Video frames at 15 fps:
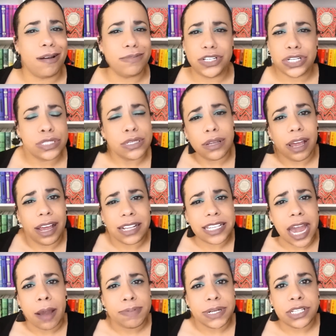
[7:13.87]
just
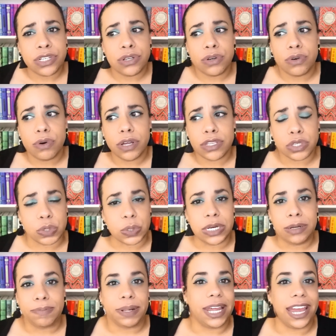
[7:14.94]
adapted to a
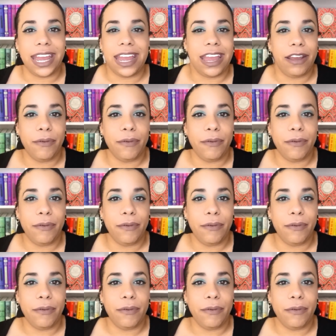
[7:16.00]
screenplay.